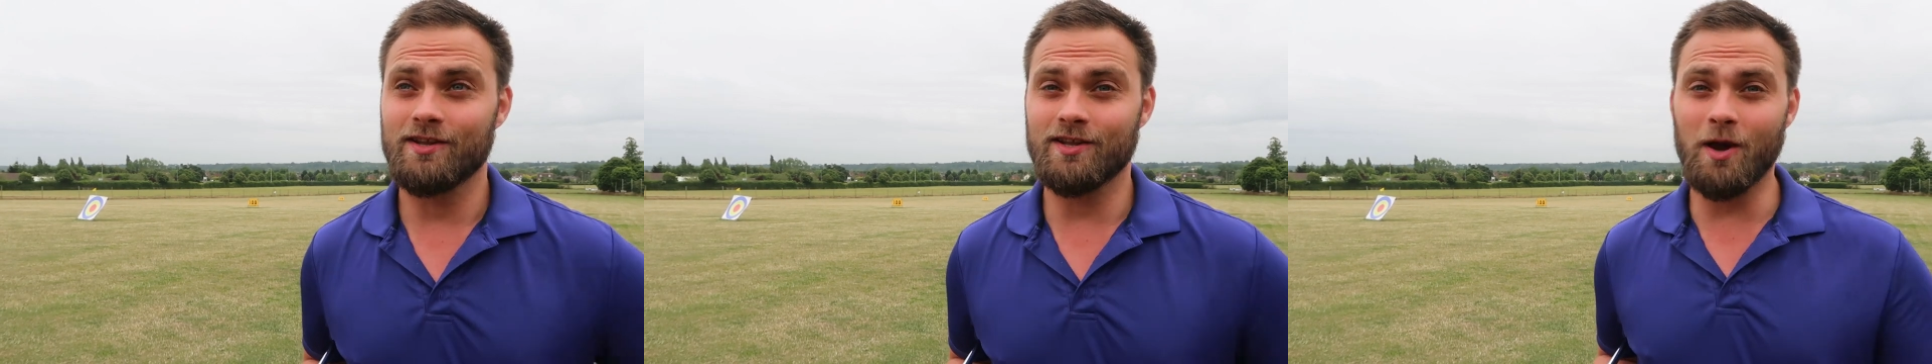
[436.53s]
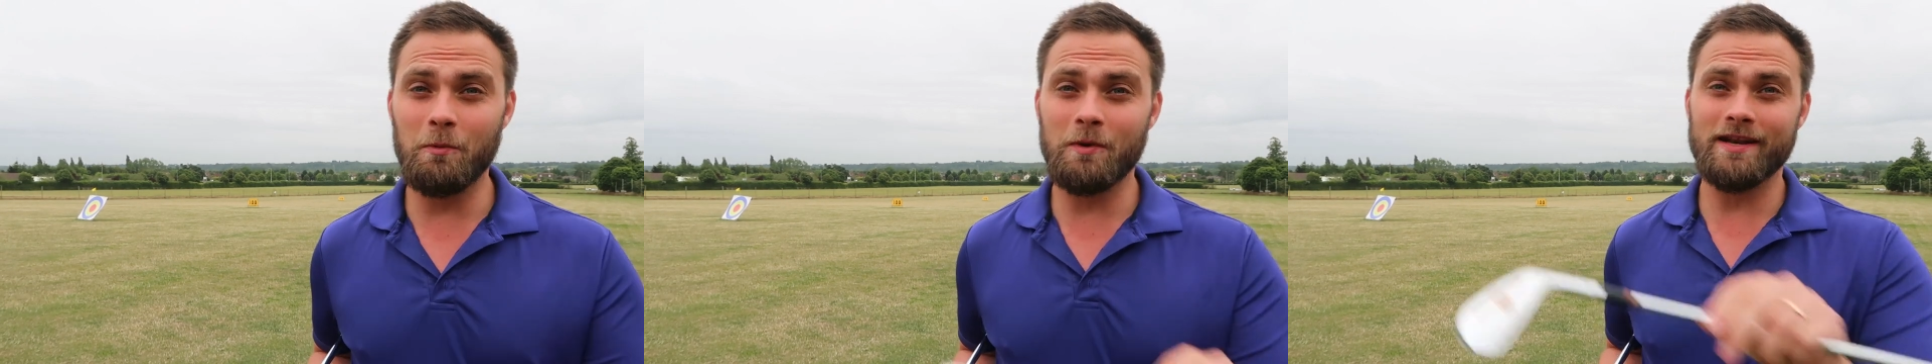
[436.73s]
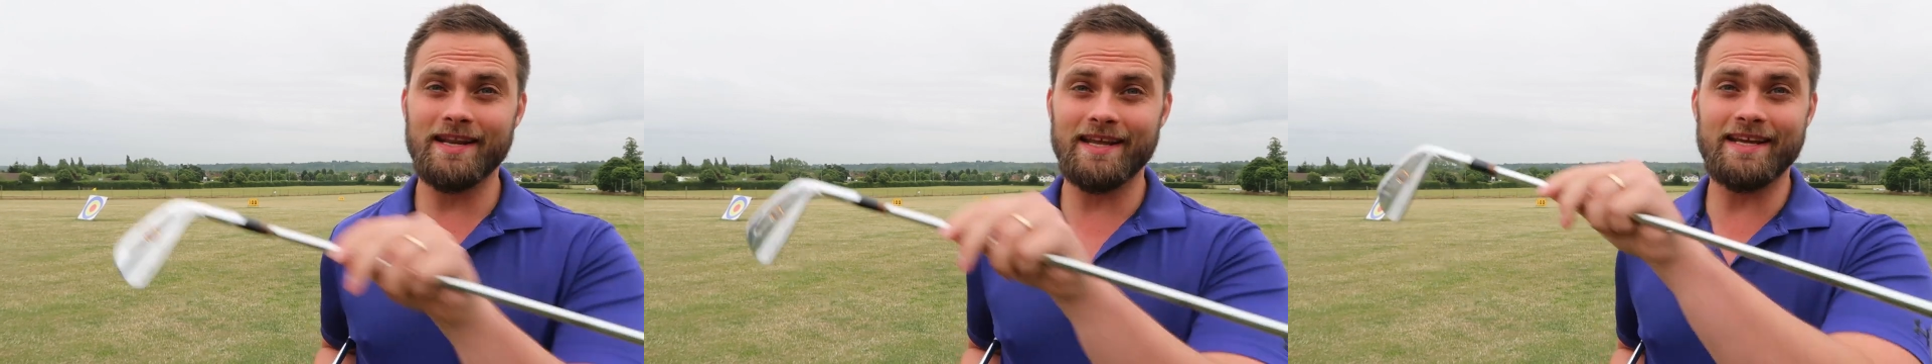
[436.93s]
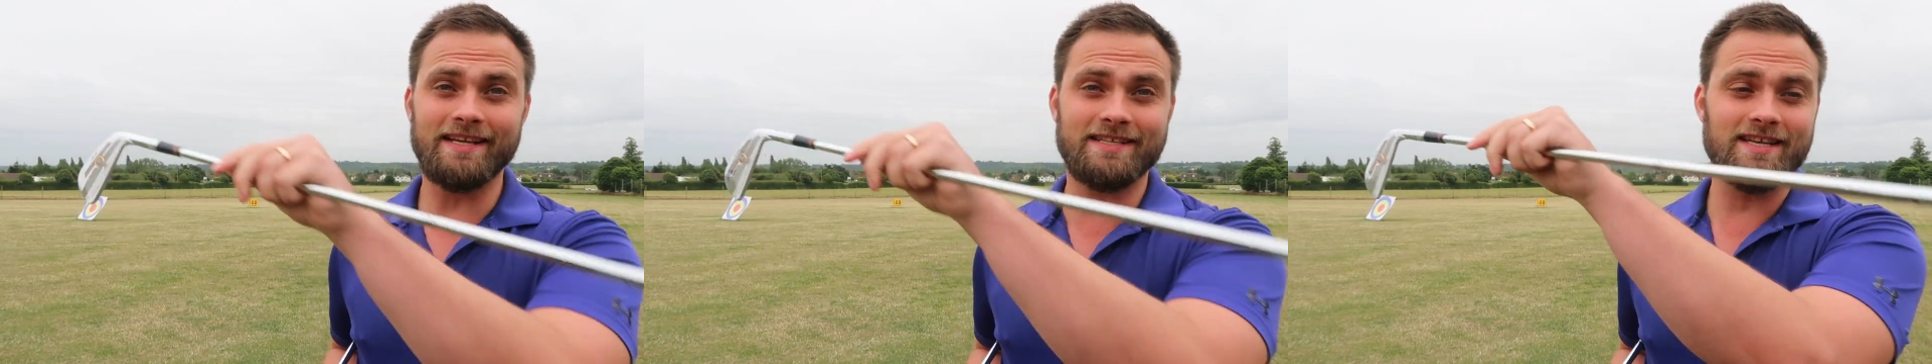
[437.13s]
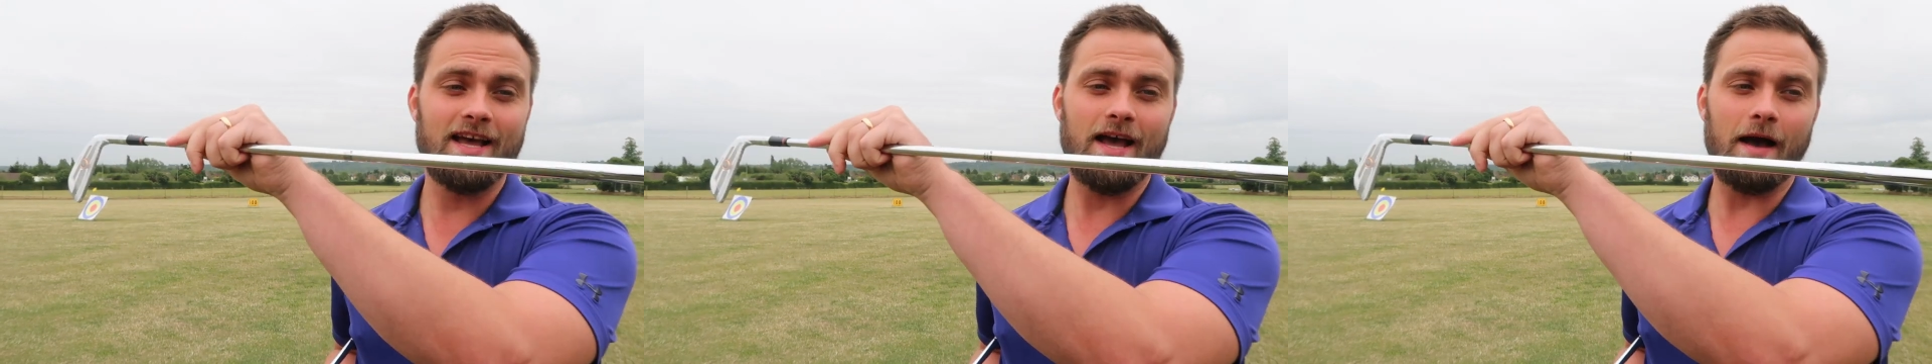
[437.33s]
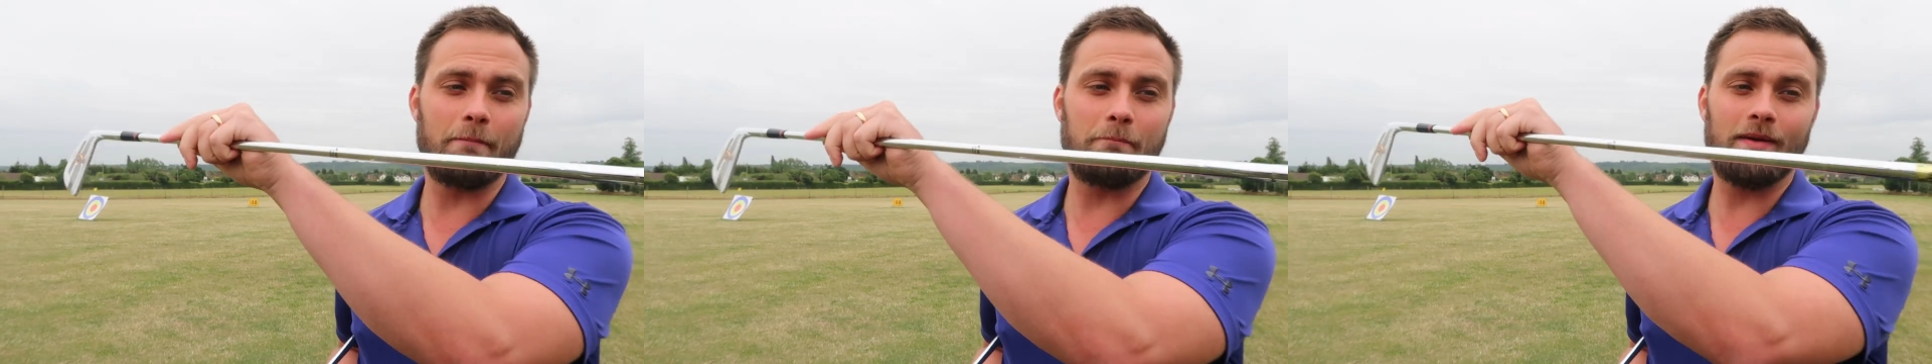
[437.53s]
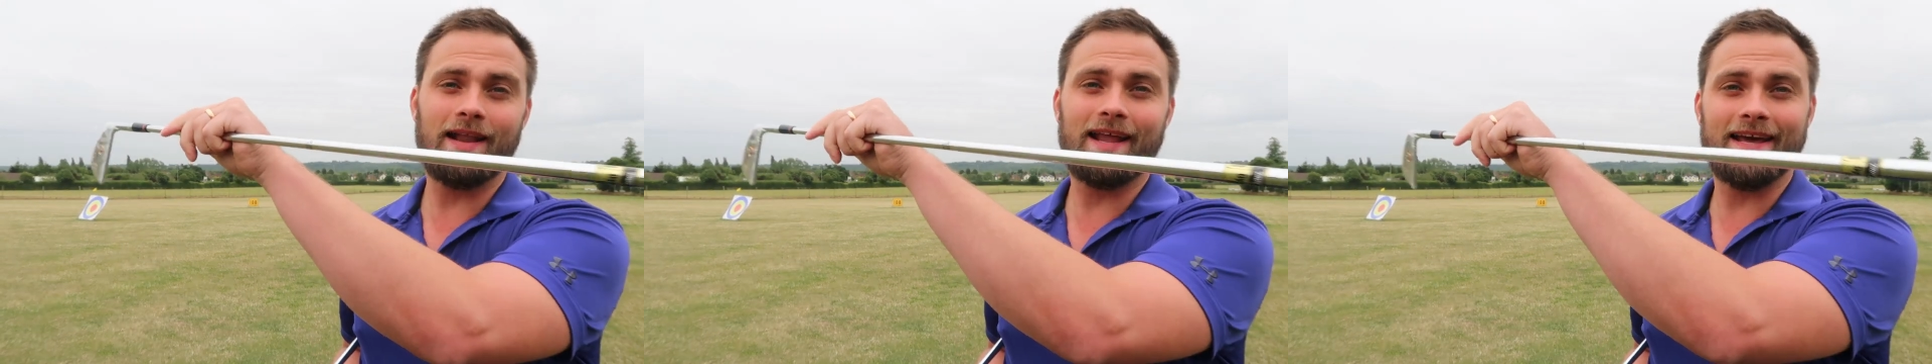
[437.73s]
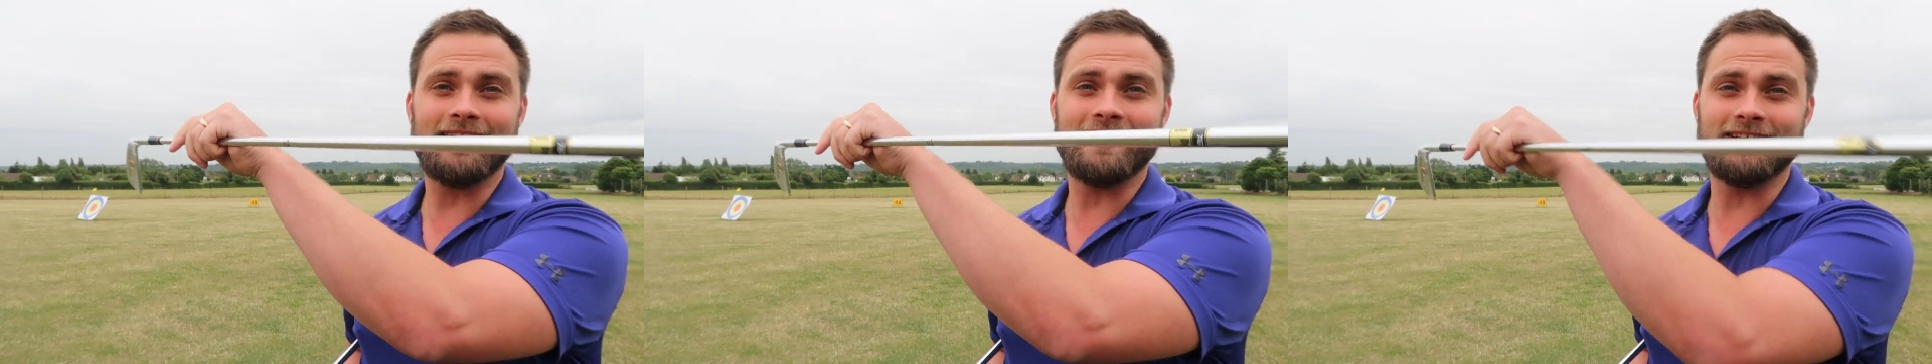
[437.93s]
no one needs a
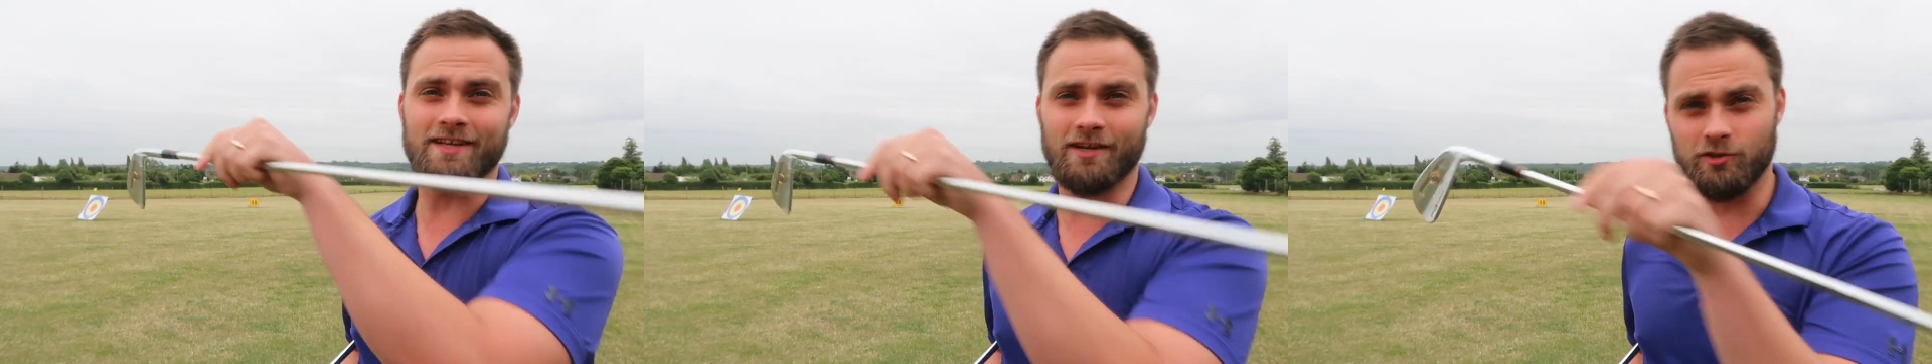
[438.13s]
blade,